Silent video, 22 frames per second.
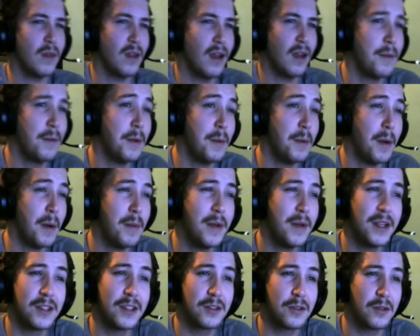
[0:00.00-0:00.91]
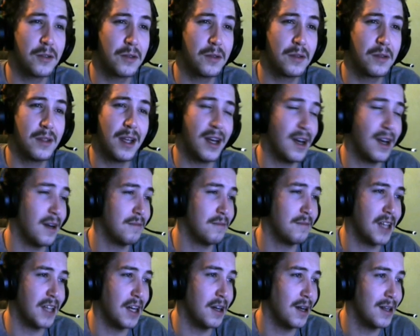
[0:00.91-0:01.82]
I mean, maybe it's... No,
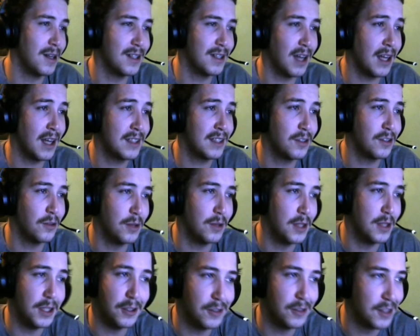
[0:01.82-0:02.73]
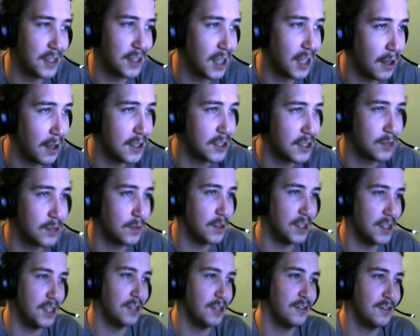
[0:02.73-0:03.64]
I still wouldn't use it. I just
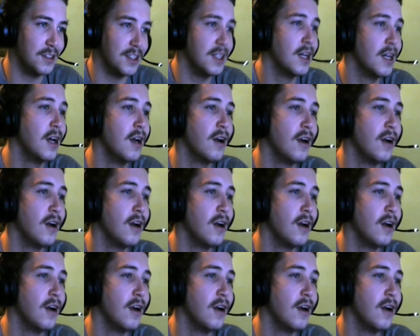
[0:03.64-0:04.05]
wouldn't use it.